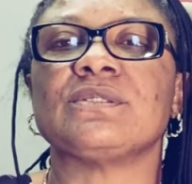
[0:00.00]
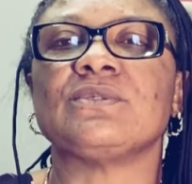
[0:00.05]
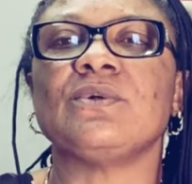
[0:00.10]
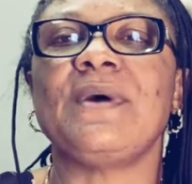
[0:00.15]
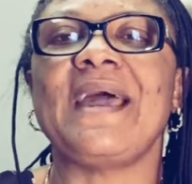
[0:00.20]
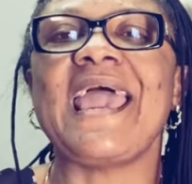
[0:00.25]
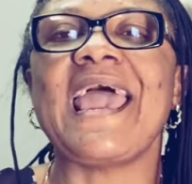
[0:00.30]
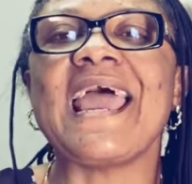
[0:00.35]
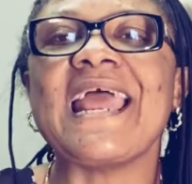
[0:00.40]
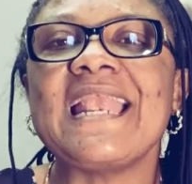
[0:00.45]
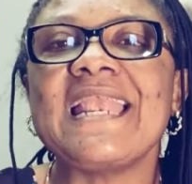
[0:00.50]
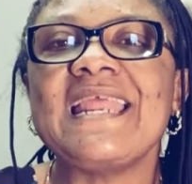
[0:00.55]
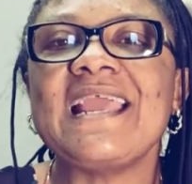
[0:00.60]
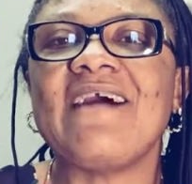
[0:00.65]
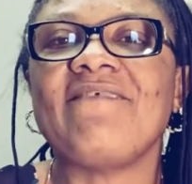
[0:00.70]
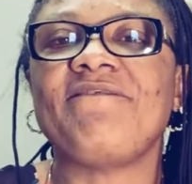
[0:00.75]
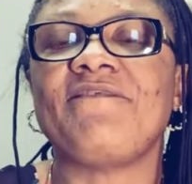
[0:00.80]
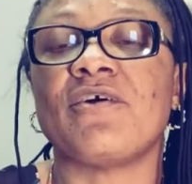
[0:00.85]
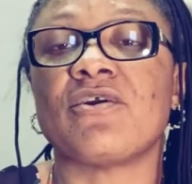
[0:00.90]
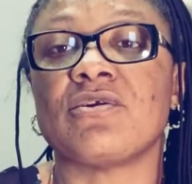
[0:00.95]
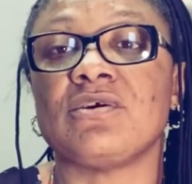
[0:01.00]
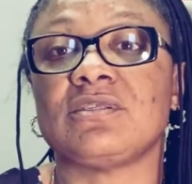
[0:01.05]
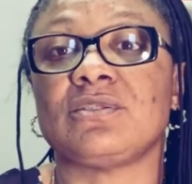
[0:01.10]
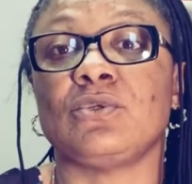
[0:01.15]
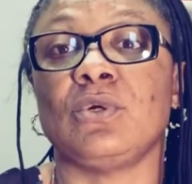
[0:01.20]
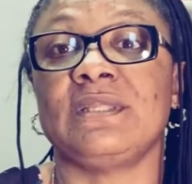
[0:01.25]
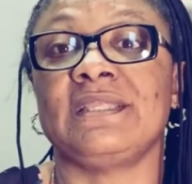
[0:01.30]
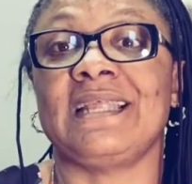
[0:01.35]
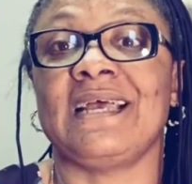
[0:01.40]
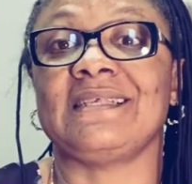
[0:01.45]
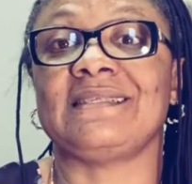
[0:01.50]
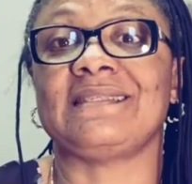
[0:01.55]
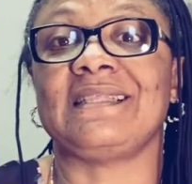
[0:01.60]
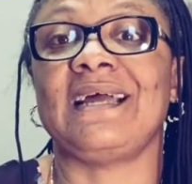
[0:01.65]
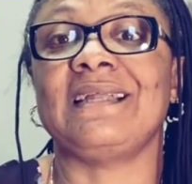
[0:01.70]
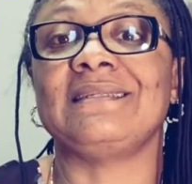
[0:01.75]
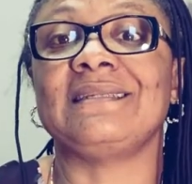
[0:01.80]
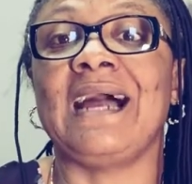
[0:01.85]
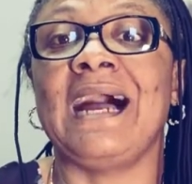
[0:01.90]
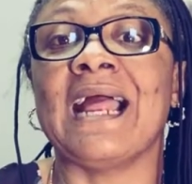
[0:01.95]
So earlier for us to
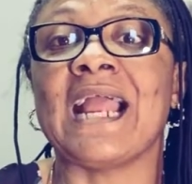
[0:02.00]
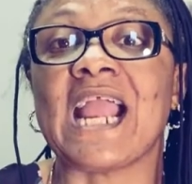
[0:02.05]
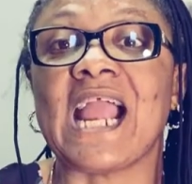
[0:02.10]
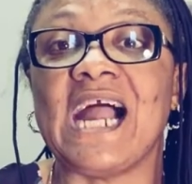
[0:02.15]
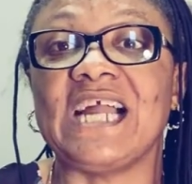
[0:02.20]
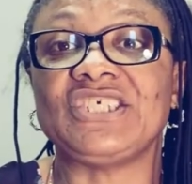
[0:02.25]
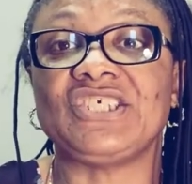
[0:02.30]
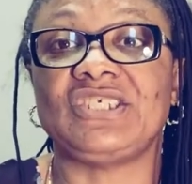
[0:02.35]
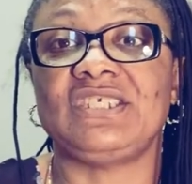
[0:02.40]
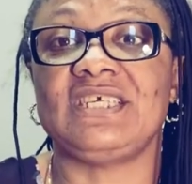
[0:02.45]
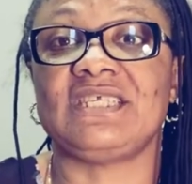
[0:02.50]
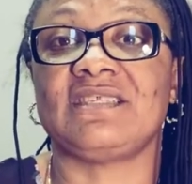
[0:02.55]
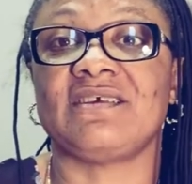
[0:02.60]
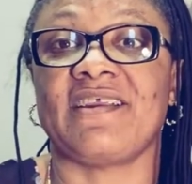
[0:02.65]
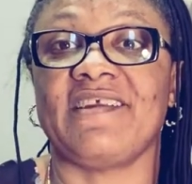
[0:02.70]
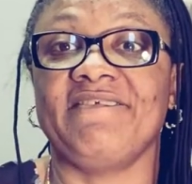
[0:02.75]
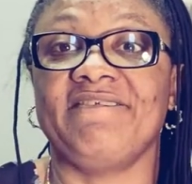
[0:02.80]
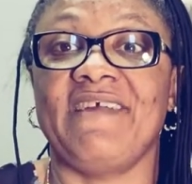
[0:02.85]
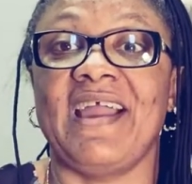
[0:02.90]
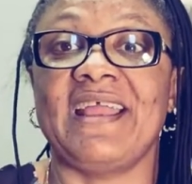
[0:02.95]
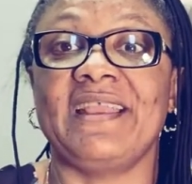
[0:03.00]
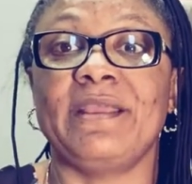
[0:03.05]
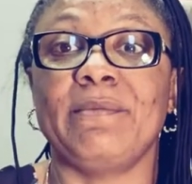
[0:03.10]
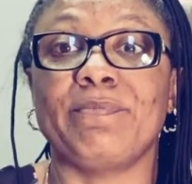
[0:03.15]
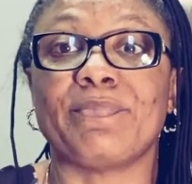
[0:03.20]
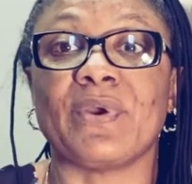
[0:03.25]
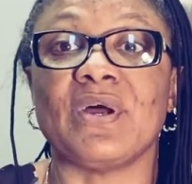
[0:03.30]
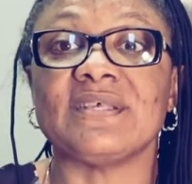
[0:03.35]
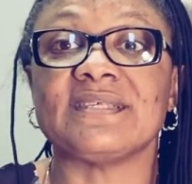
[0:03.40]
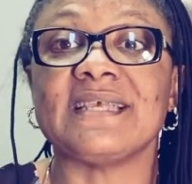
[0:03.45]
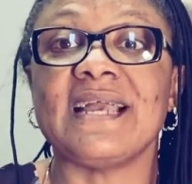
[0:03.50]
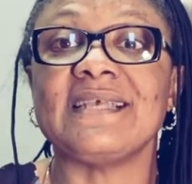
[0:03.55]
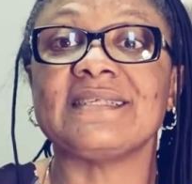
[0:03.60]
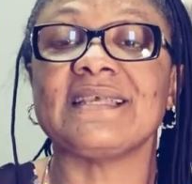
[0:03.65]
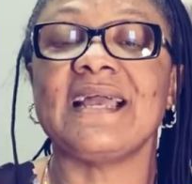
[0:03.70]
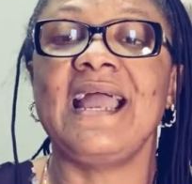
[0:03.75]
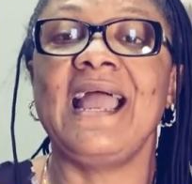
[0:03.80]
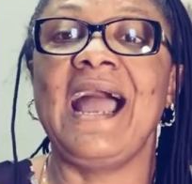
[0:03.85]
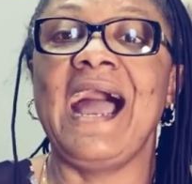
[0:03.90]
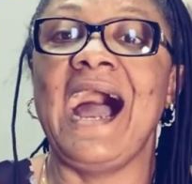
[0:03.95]
understand and catch this refining process